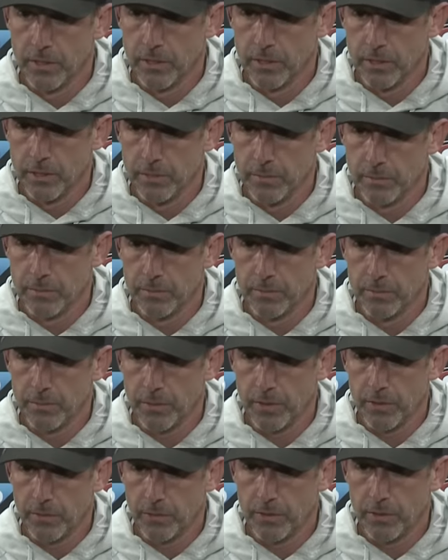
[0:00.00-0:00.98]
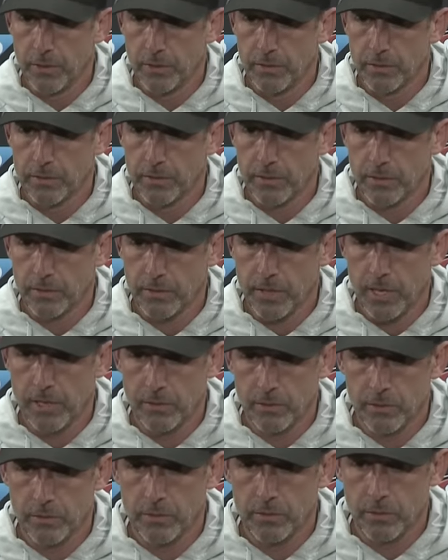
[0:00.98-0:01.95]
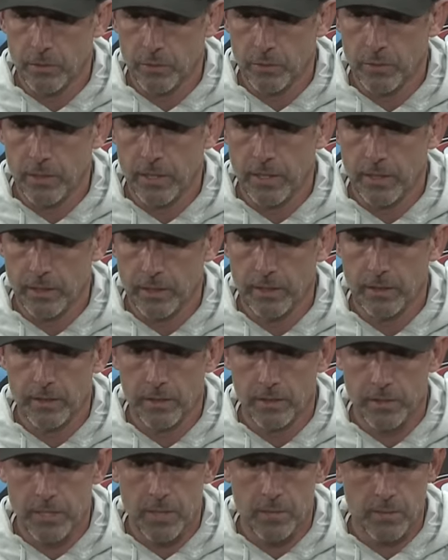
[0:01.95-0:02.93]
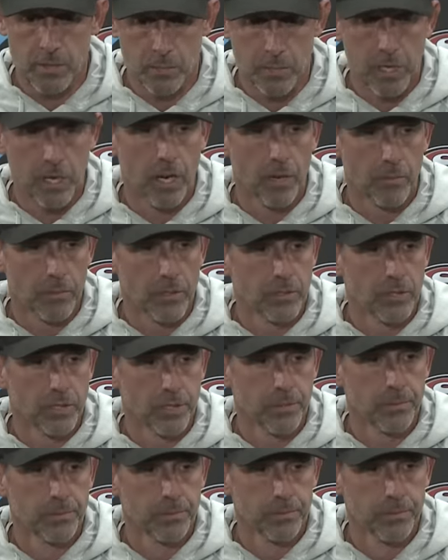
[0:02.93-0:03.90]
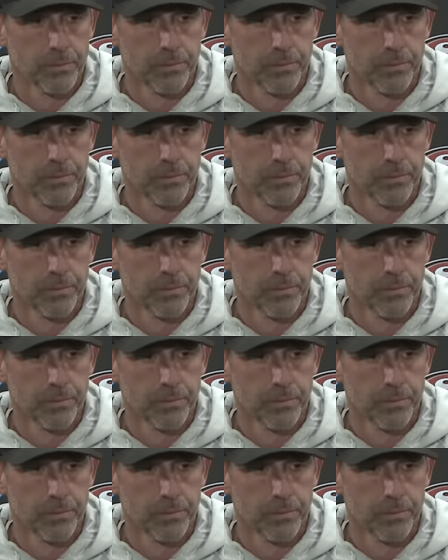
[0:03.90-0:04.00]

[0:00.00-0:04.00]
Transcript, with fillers: Um, but they that's kind of who they their team has become this year.